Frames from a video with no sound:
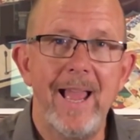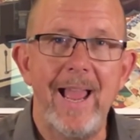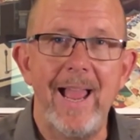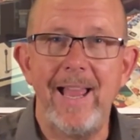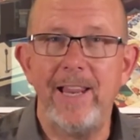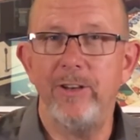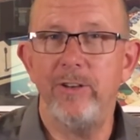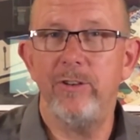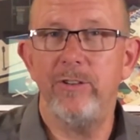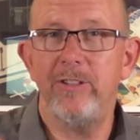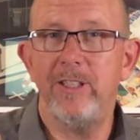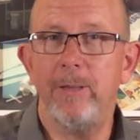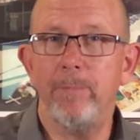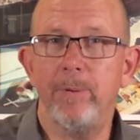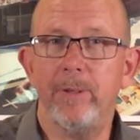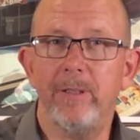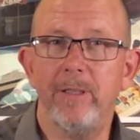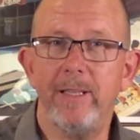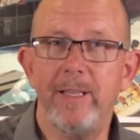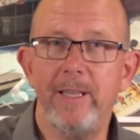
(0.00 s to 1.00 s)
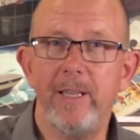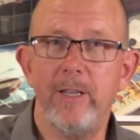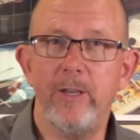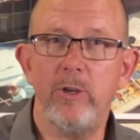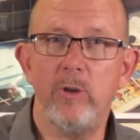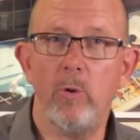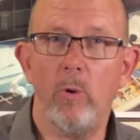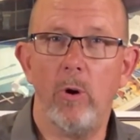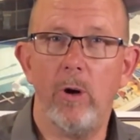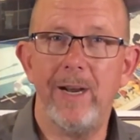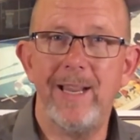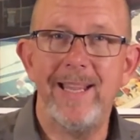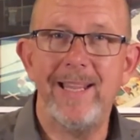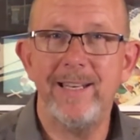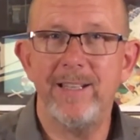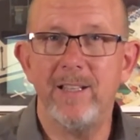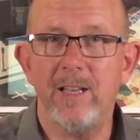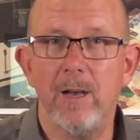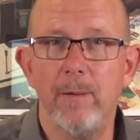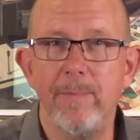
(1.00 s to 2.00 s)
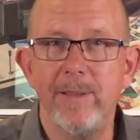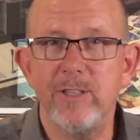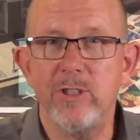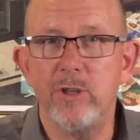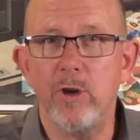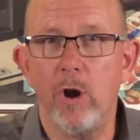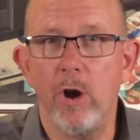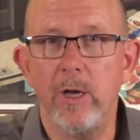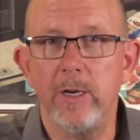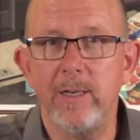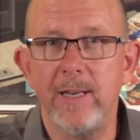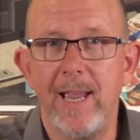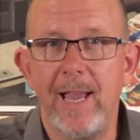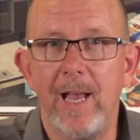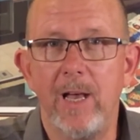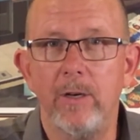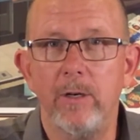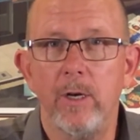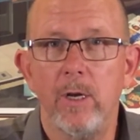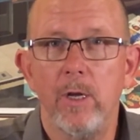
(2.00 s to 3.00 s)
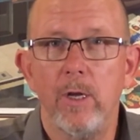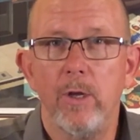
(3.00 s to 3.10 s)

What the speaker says: and typically your income has gone down